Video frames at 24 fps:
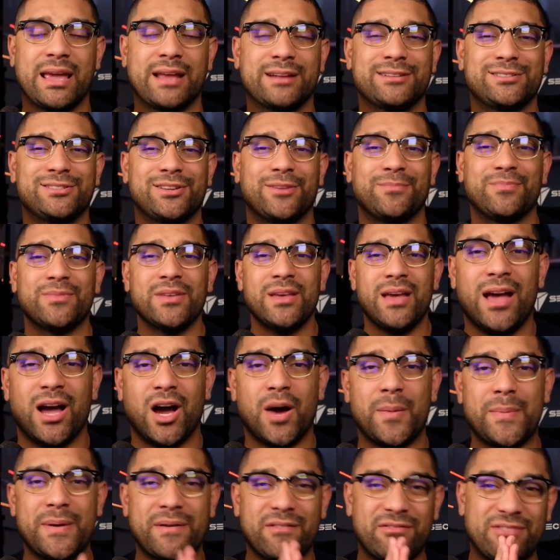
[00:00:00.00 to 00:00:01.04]
So I hope you
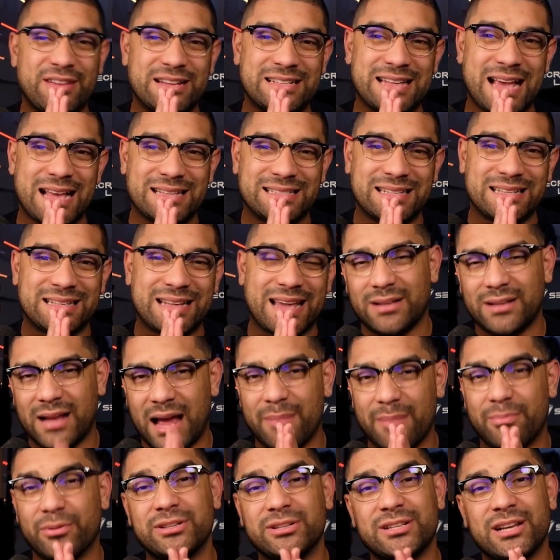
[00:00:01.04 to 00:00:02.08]
have a fantastic day. I
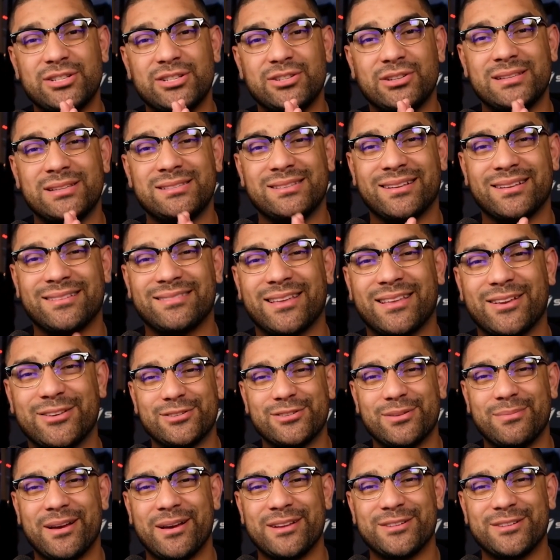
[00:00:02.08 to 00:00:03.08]
appreciate you listening. Thank you so much.